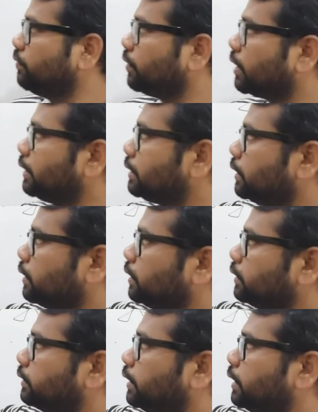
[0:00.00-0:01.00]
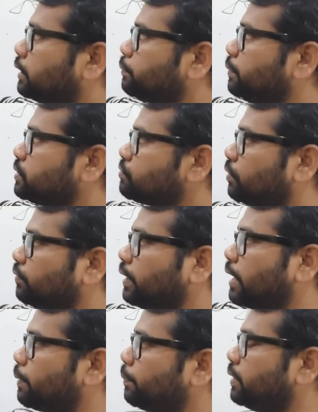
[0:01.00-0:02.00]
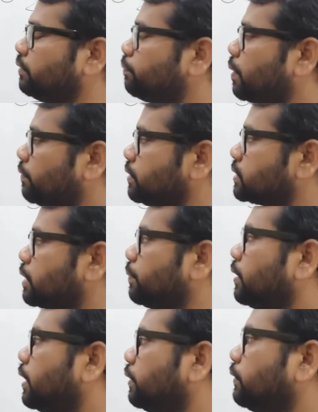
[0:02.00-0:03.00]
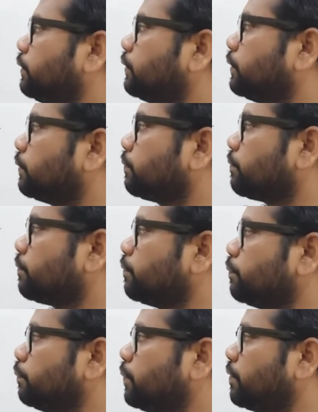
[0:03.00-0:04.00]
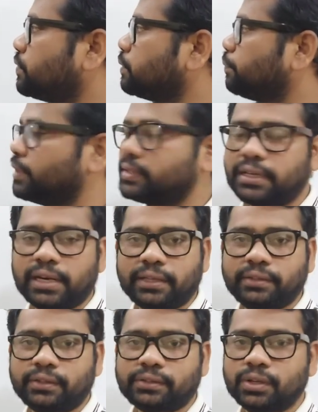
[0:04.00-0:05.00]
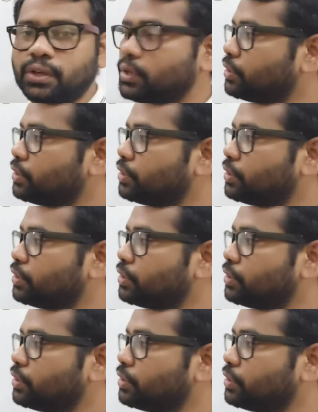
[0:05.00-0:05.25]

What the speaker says: If you can turn on that, means what will happen if power is coming like this, power supplies are like this.